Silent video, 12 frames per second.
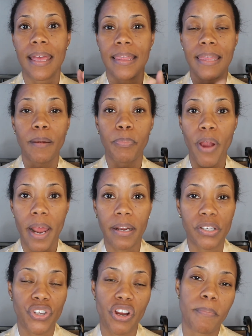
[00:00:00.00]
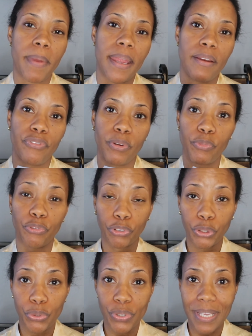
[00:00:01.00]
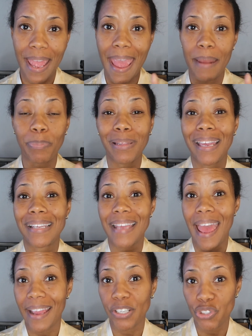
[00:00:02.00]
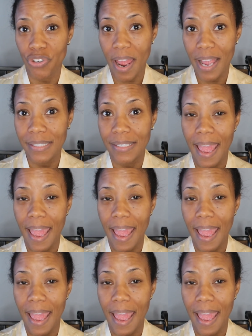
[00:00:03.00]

their products are made from fruit and plant extracts,